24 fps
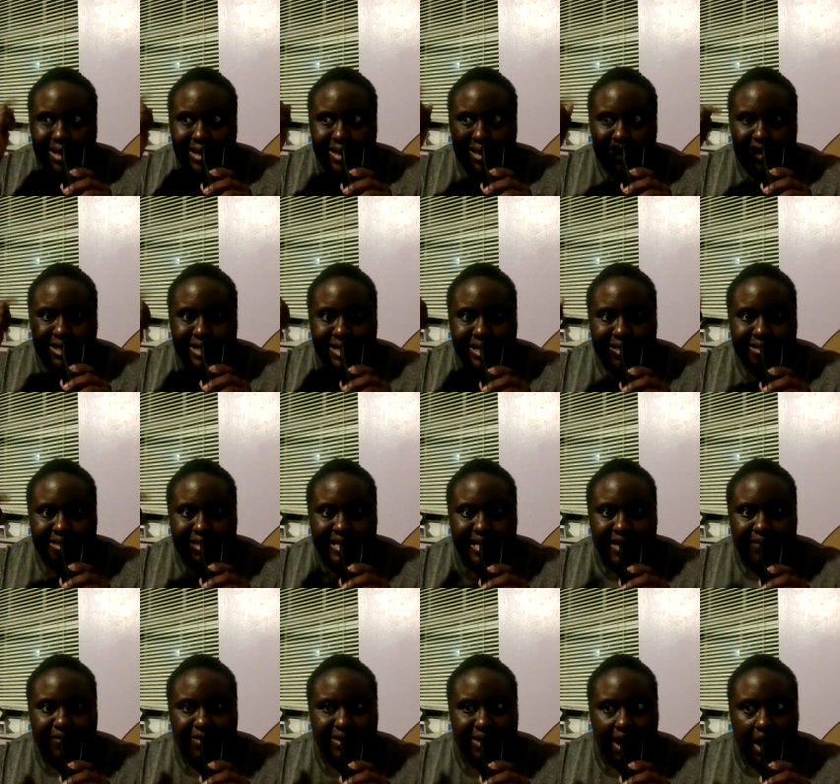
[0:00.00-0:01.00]
she's
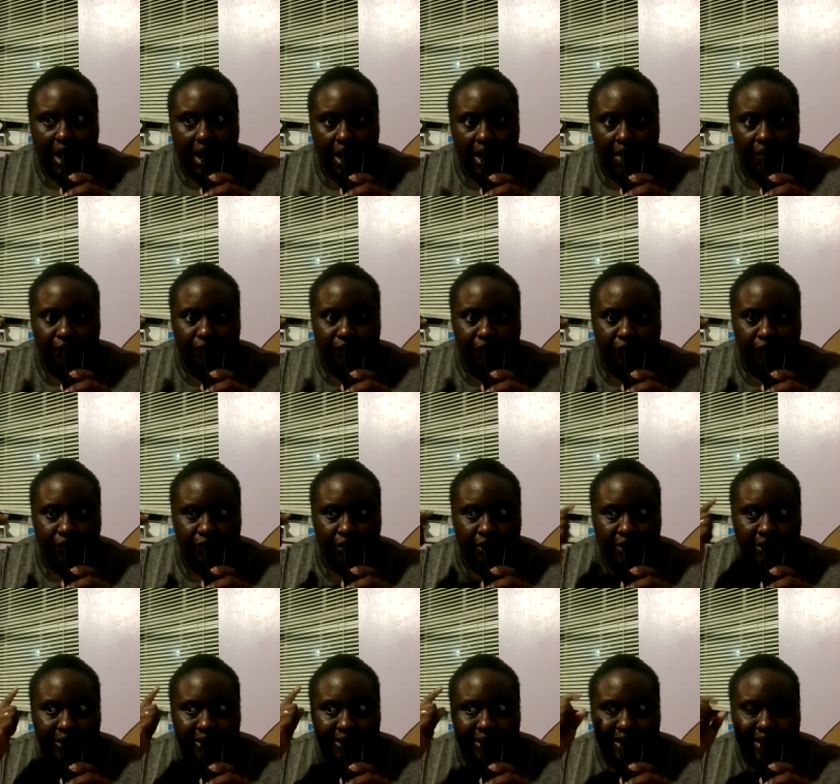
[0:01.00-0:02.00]
giving off,
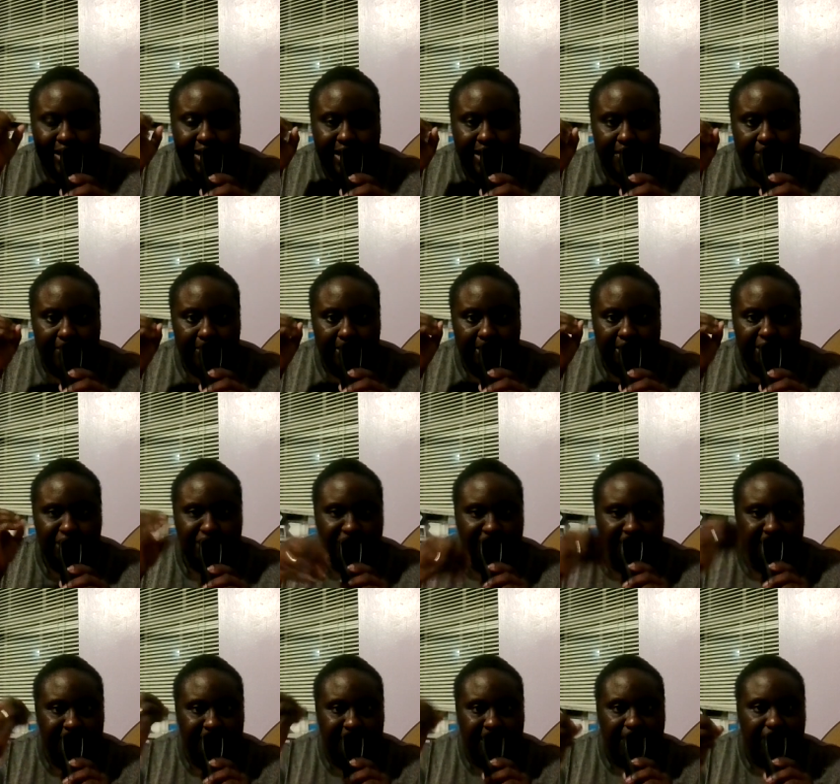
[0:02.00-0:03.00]
um,
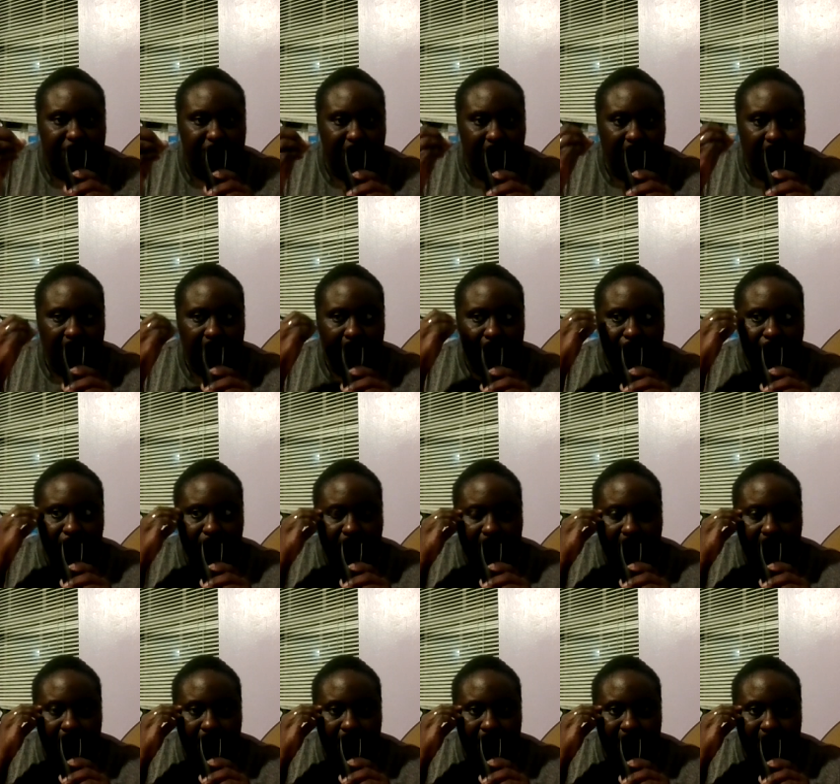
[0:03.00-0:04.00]
she's giving off,
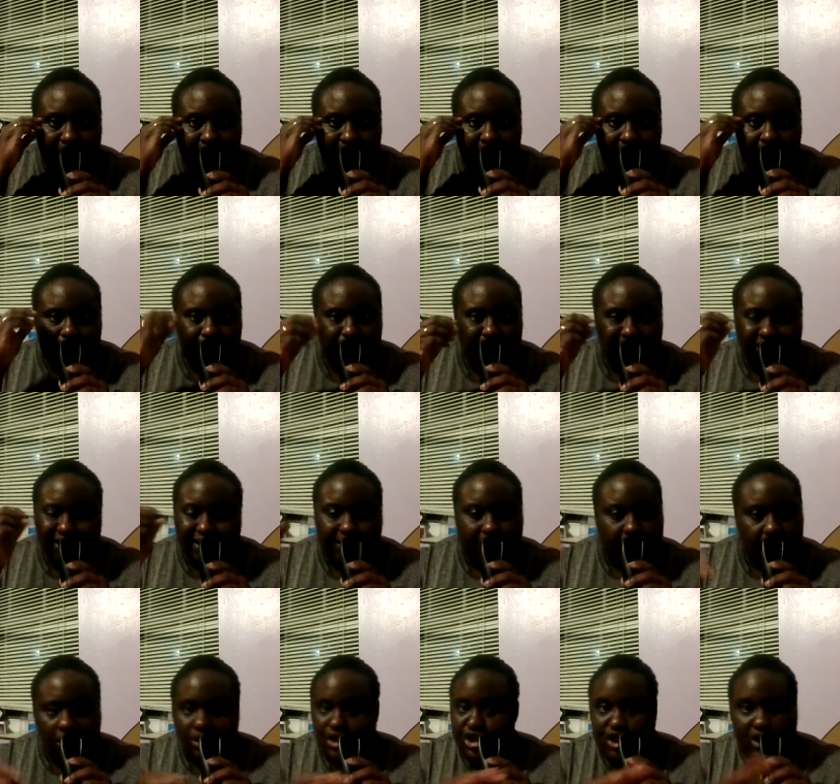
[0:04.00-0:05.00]
um,
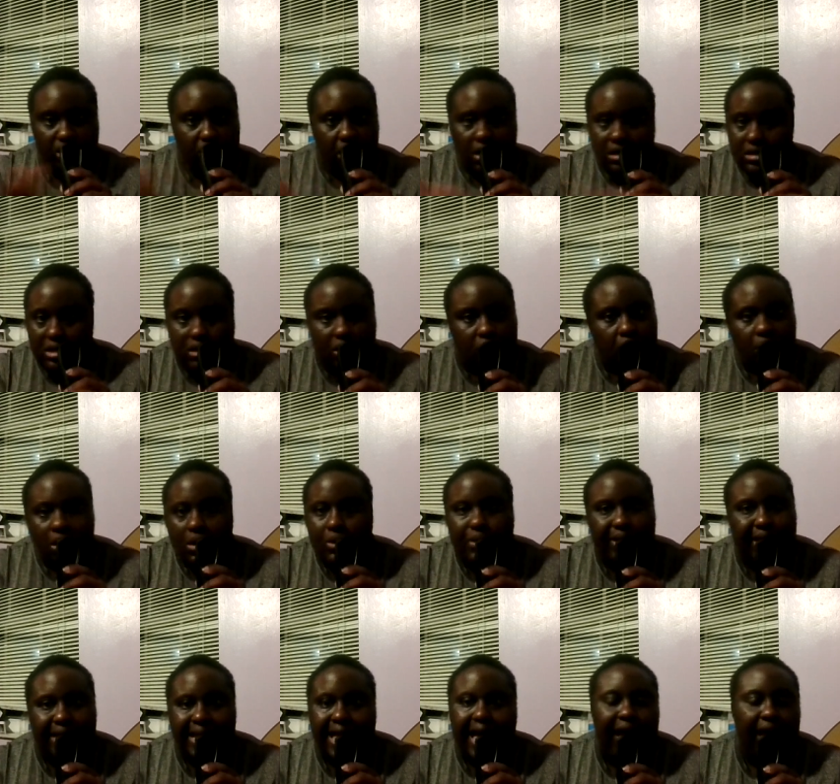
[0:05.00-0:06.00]
because she doesn't know
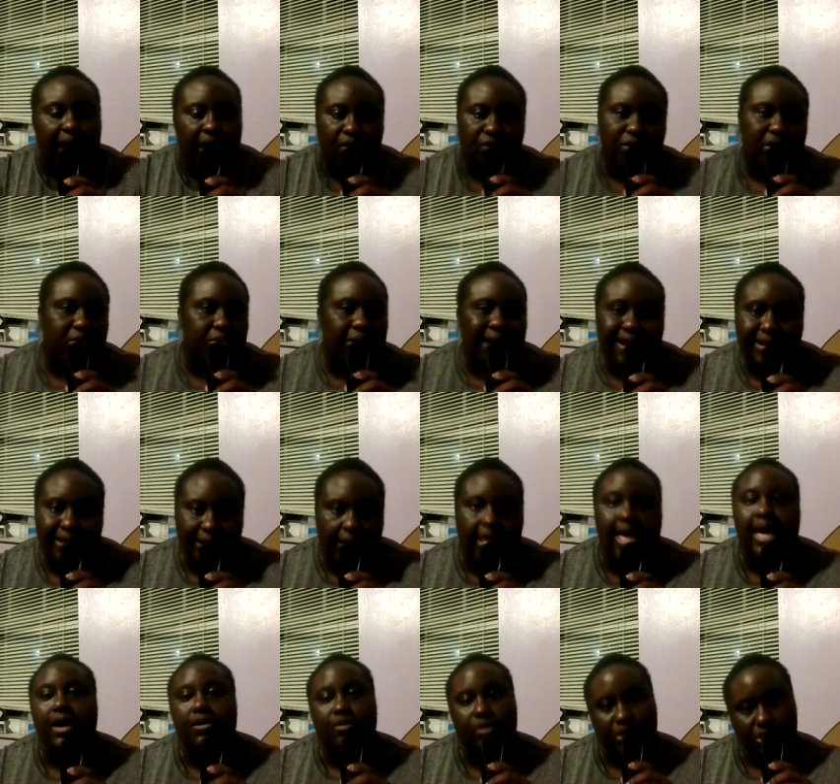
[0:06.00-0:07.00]
that I can read body
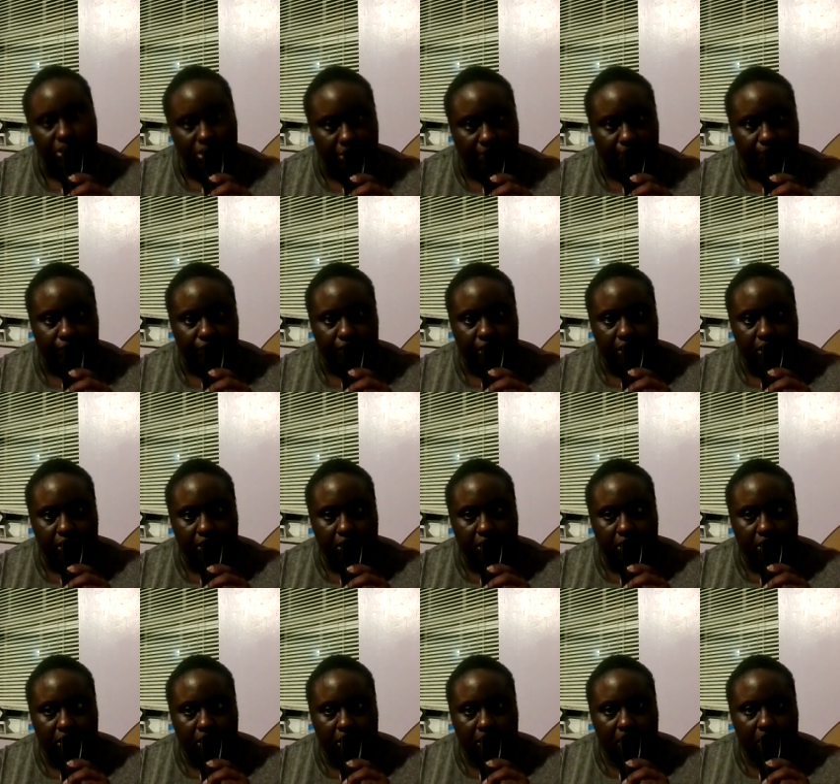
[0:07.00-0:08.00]
language.
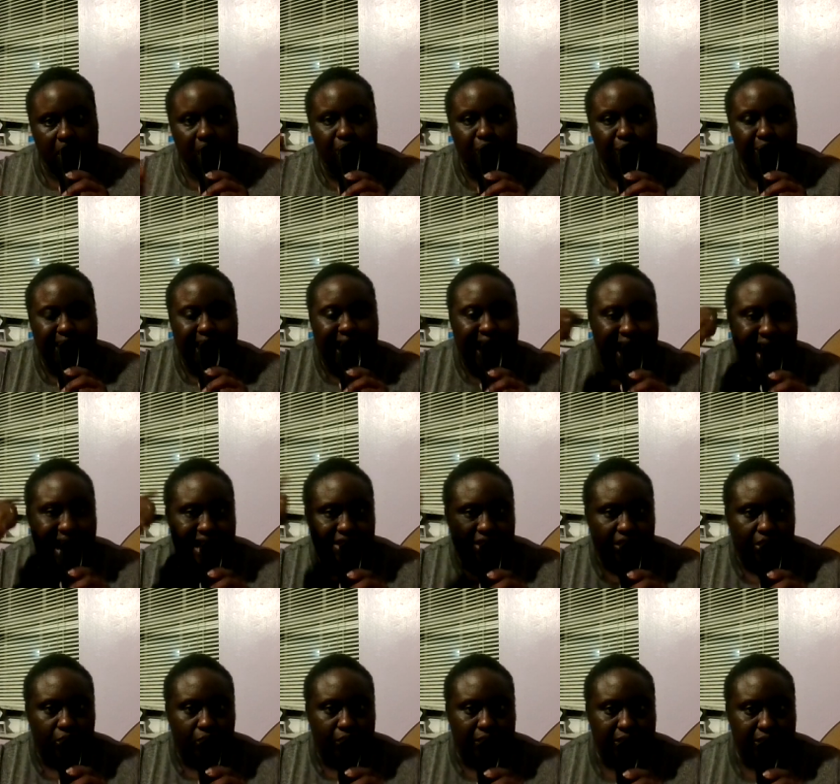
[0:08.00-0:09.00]
Because when I asked
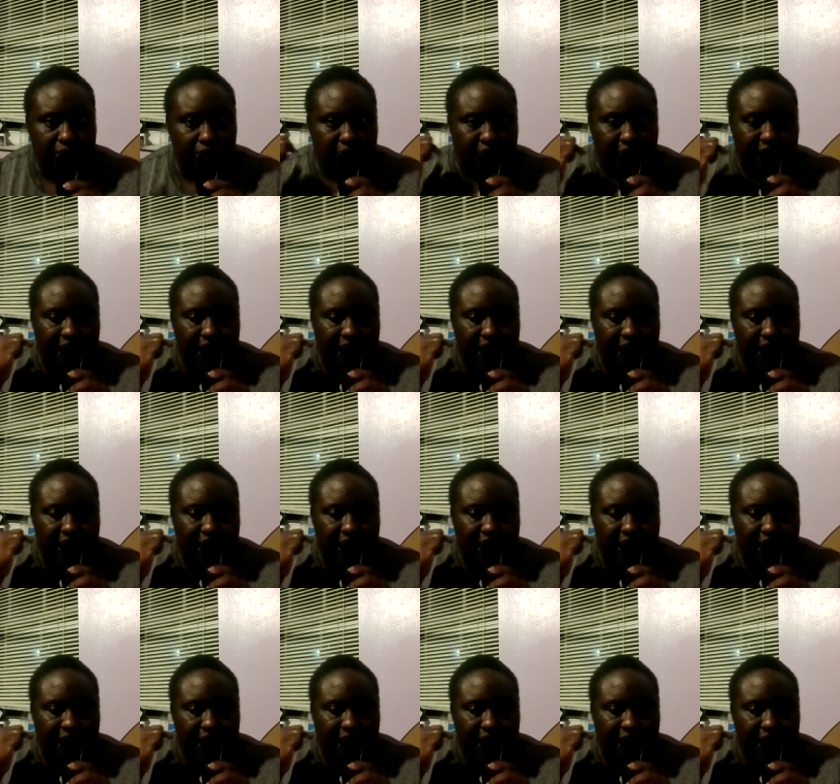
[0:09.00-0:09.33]
her questions,